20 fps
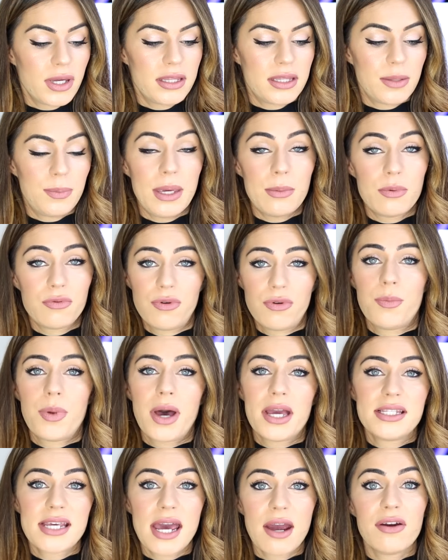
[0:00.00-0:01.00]
with the people from
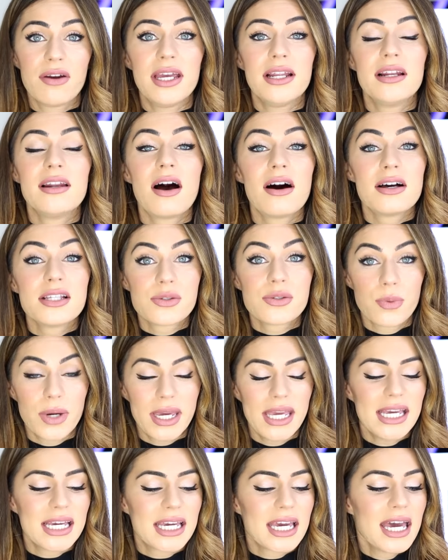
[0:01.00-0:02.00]
By Terry last
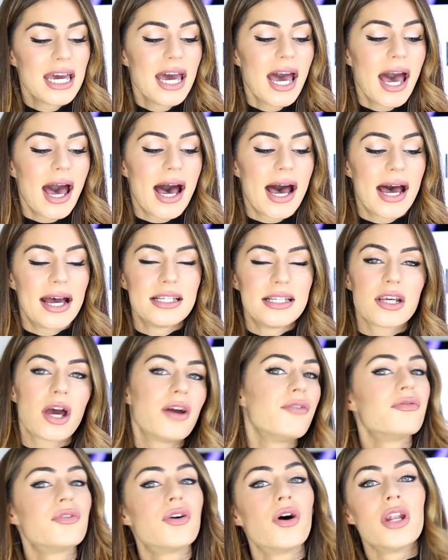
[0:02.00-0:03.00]
week and
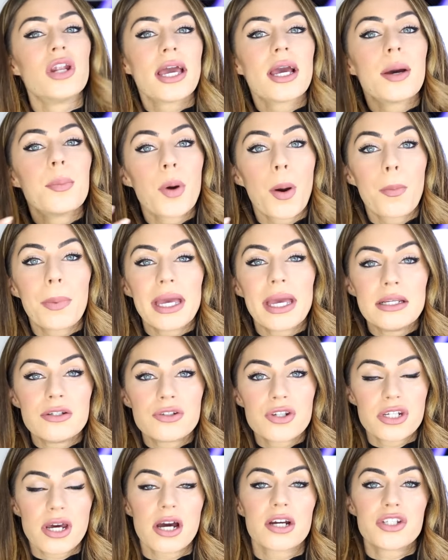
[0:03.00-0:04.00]
I got like a proper
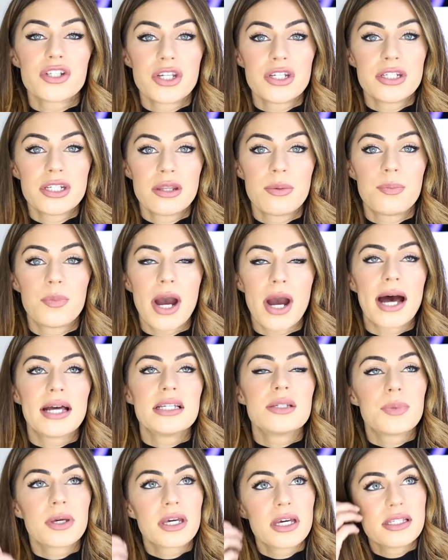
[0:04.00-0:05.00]
introduction to the
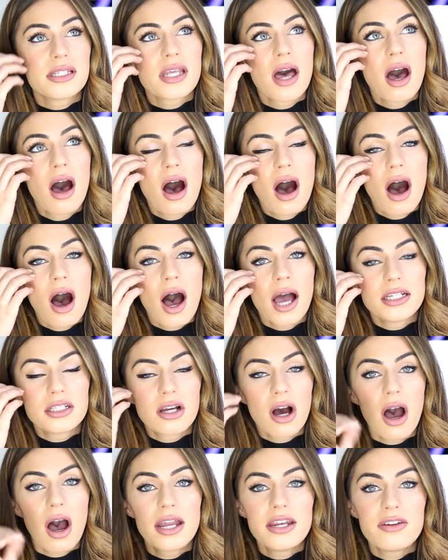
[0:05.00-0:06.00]
brand because I'd
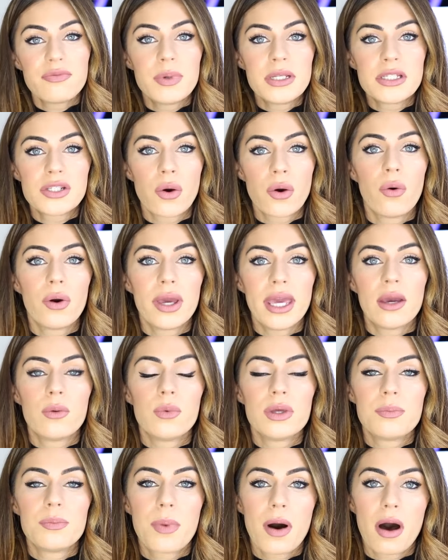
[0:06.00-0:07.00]
kind of been toying
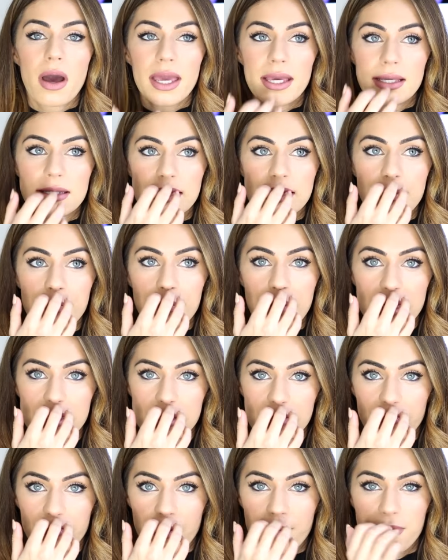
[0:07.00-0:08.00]
with buying some
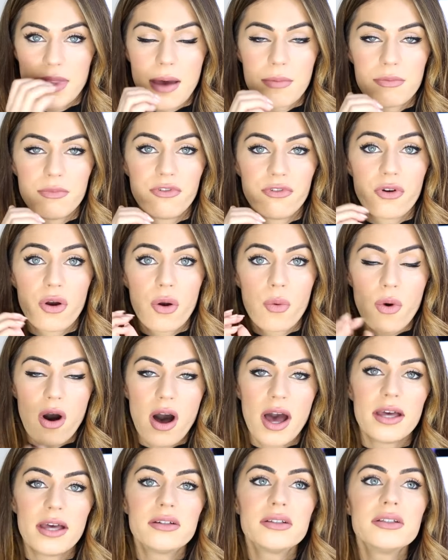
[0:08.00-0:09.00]
bits from them for a
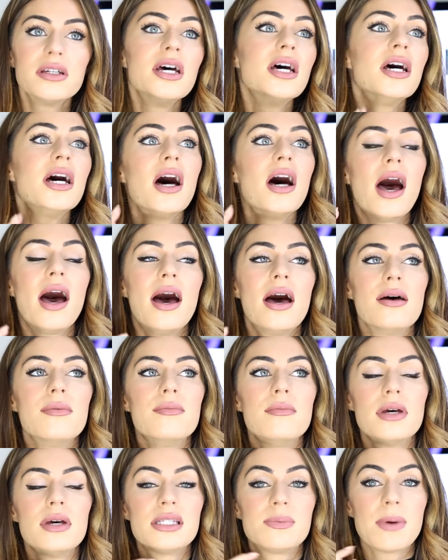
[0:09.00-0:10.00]
while,
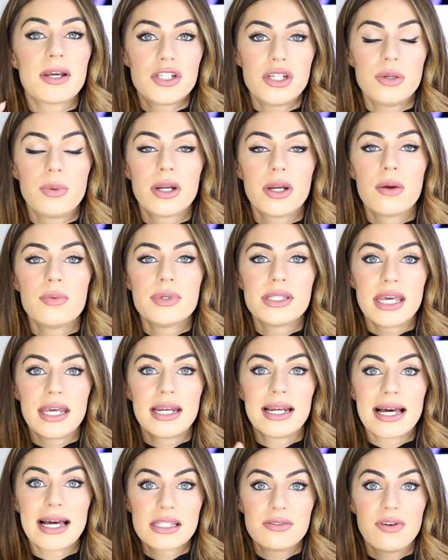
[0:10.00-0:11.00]
um, especially when I was
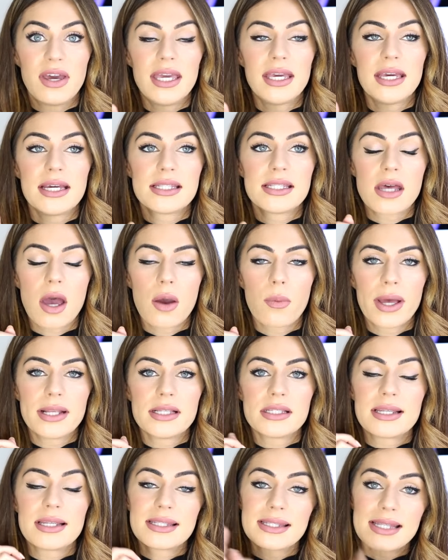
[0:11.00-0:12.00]
in Las Vegas. I
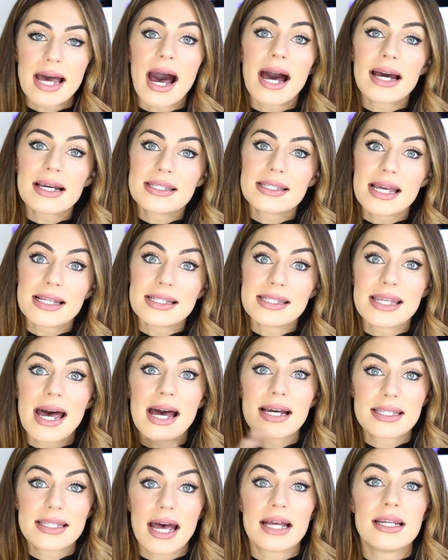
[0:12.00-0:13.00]
went to Saks and
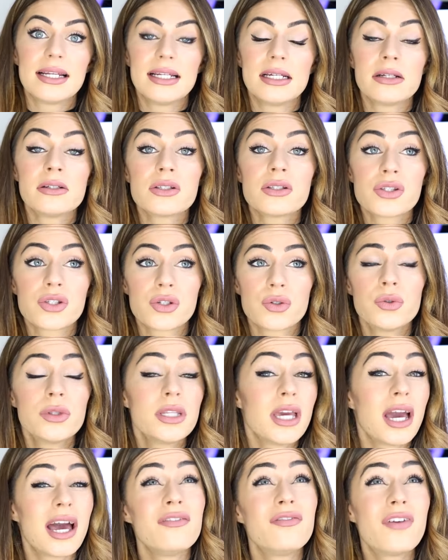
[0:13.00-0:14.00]
Saks had a little
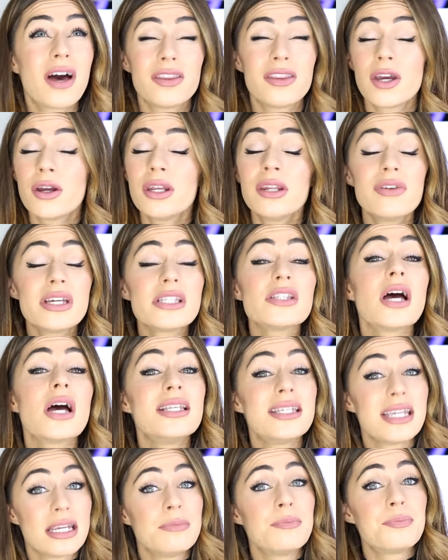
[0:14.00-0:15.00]
stall. In fact, the only reason
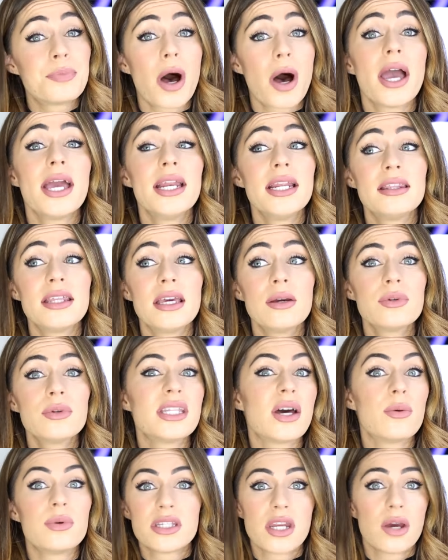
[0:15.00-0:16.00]
I didn't buy anything
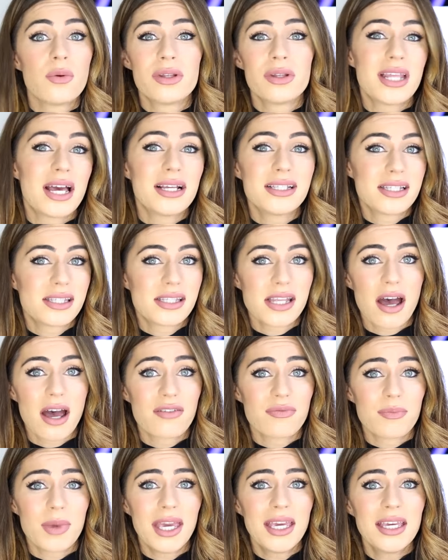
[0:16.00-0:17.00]
was there was no one there to
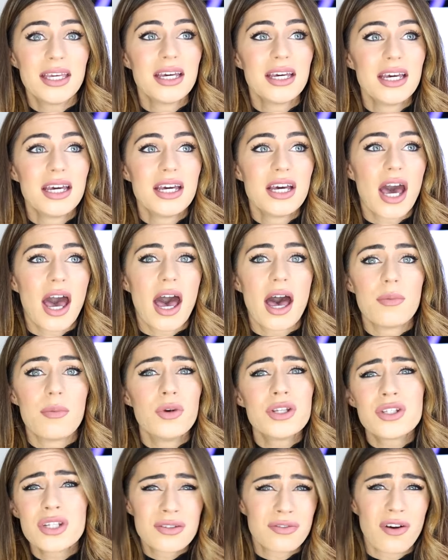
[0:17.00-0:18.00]
serve me,
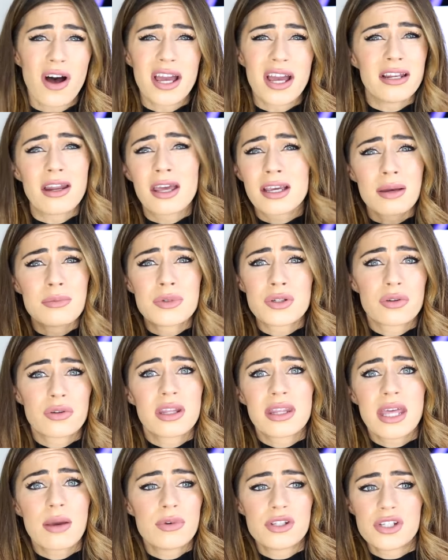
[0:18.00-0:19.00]
um, which is fine. Like I'm sure
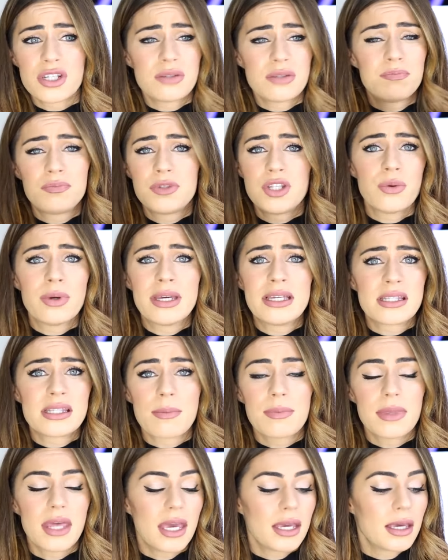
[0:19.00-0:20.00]
that they were just doing
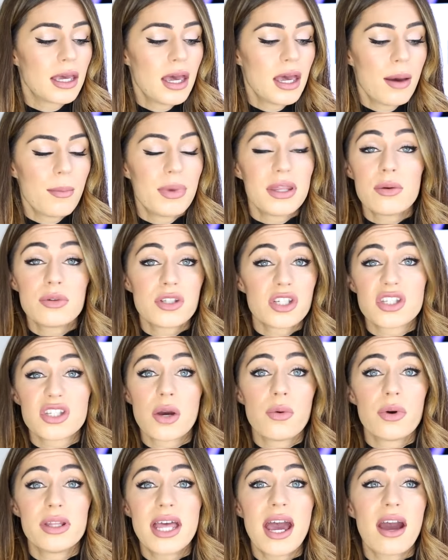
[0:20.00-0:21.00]
something, but there was just
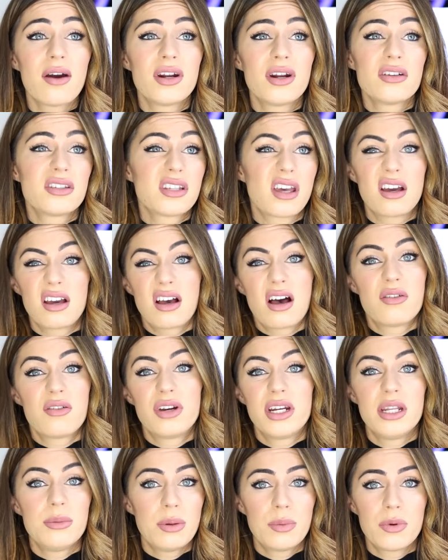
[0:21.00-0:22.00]
no one there and I was like, I can't
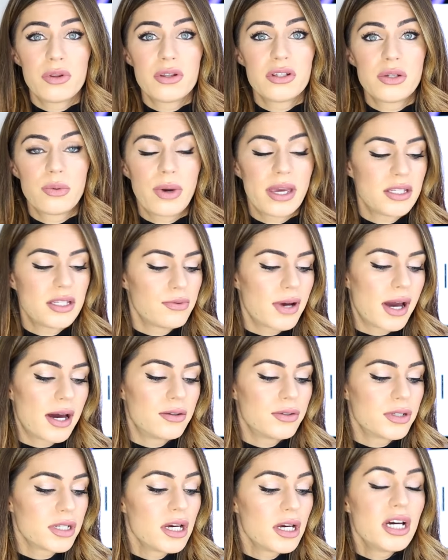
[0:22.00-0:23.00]
really be bothered to wait
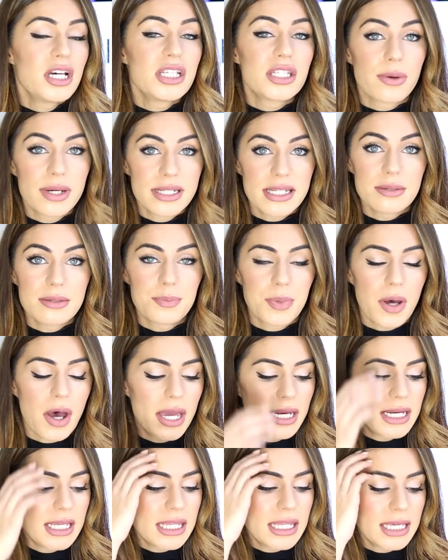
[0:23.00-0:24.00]
around. So I didn't
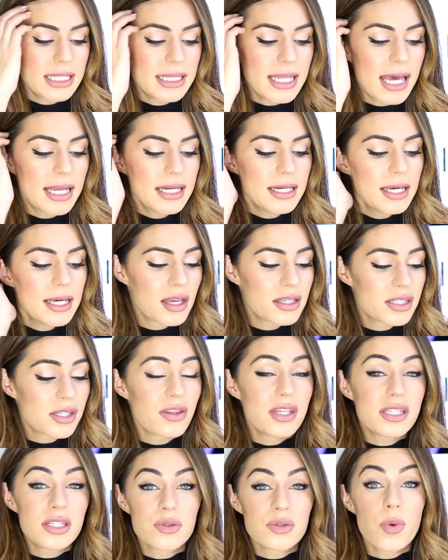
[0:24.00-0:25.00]
buy anything then.
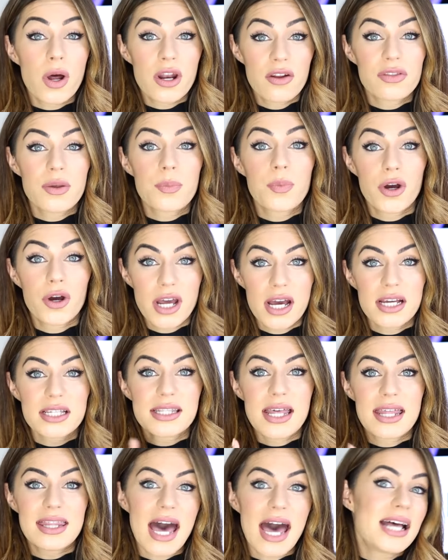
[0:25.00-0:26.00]
So this is one of the
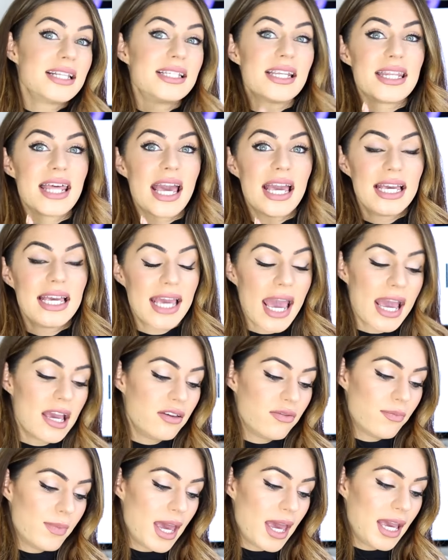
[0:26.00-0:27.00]
products that they
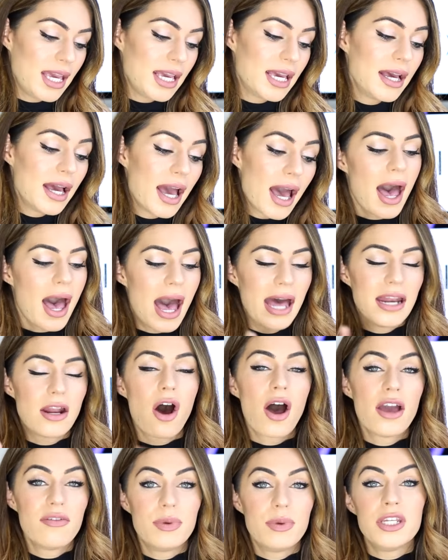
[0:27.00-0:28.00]
gave me and
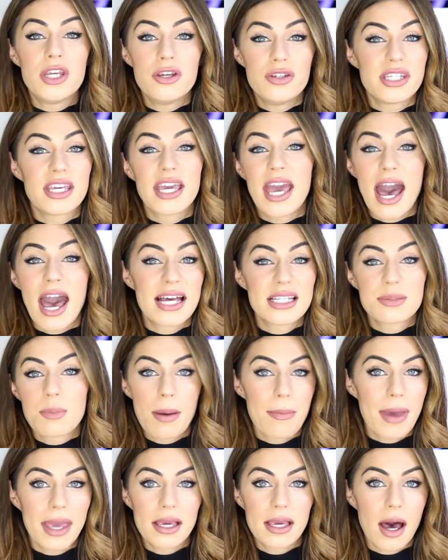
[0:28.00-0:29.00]
I've been using it as
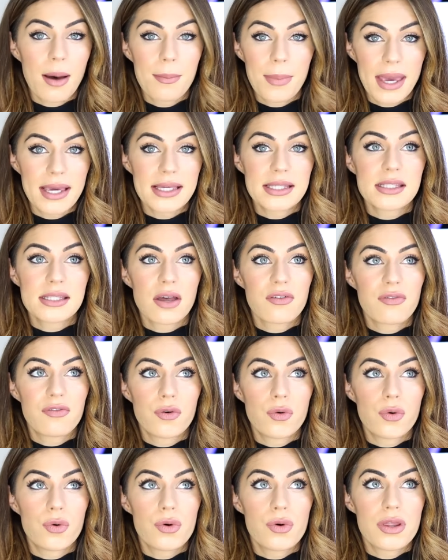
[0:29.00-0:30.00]
my makeup base
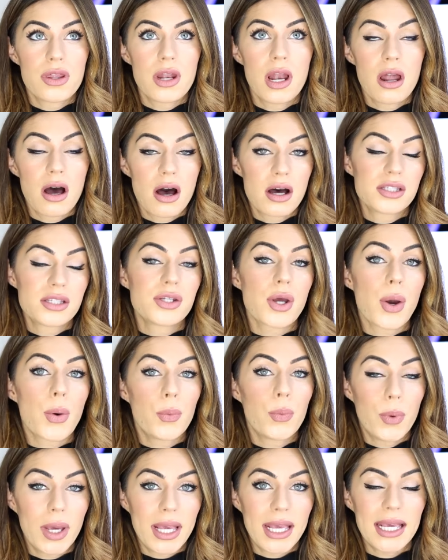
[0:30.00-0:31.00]
for the last
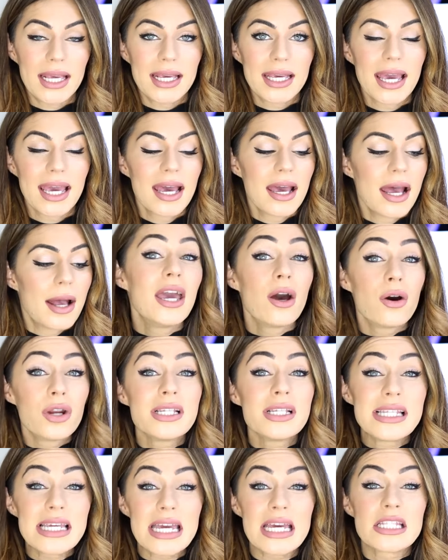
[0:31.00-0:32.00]
week. It
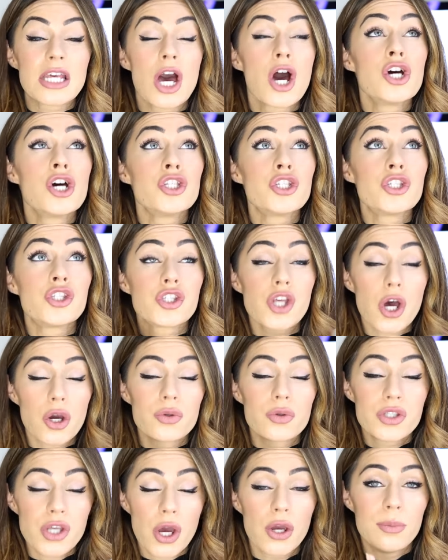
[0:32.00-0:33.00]
honestly is
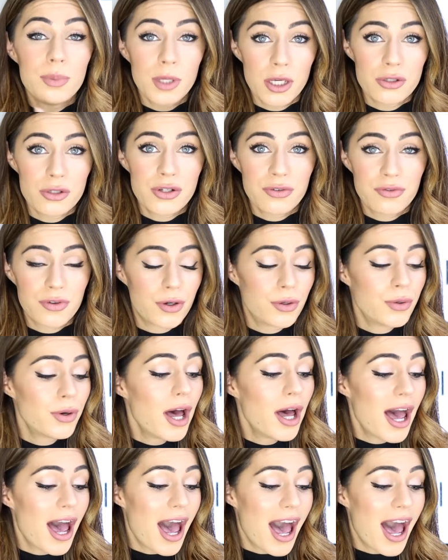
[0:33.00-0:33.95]
so, so beautiful.